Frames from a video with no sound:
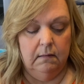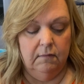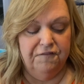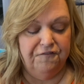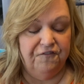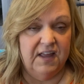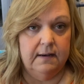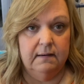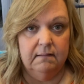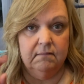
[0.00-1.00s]

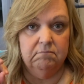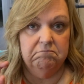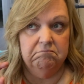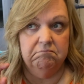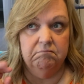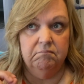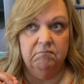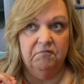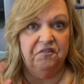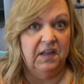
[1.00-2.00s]

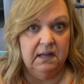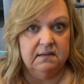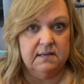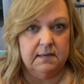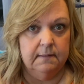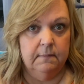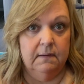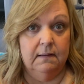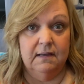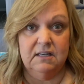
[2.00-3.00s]
fixed
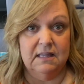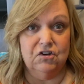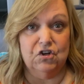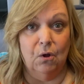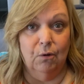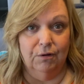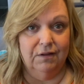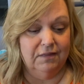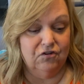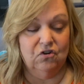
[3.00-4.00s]
is
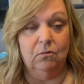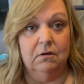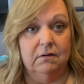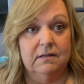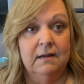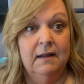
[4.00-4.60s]
the shoulders.